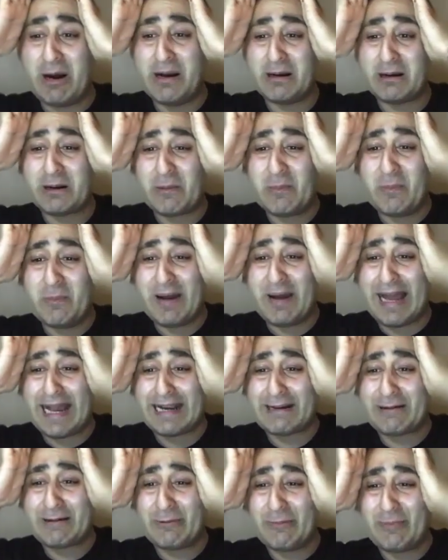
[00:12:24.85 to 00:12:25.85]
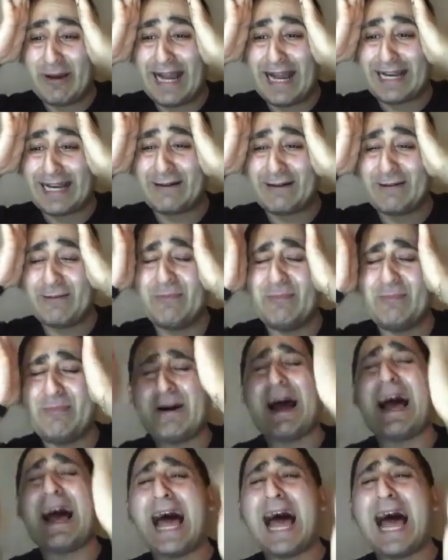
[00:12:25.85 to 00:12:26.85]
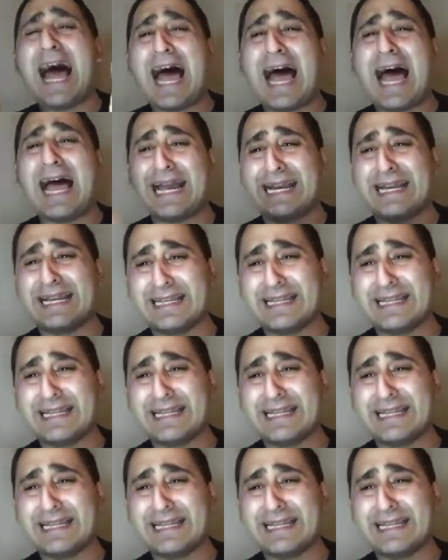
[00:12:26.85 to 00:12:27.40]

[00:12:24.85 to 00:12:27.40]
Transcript: Come back, come back, come back.